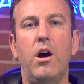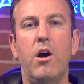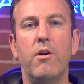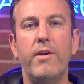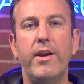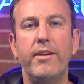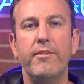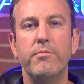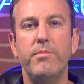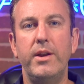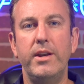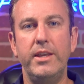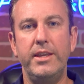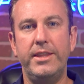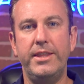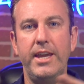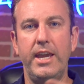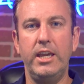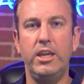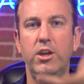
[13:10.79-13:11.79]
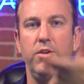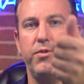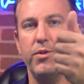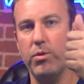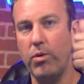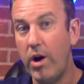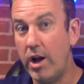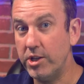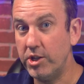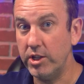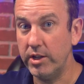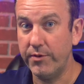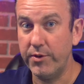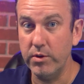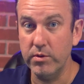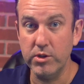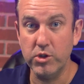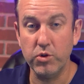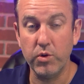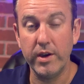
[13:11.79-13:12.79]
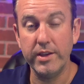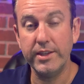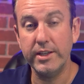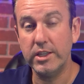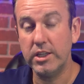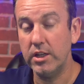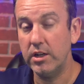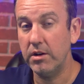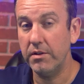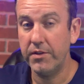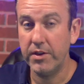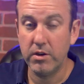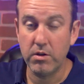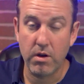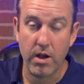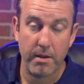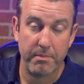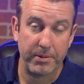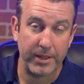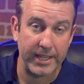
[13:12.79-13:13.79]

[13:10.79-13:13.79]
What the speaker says: All right, everybody. Thank you for watching. If you enjoyed this interview,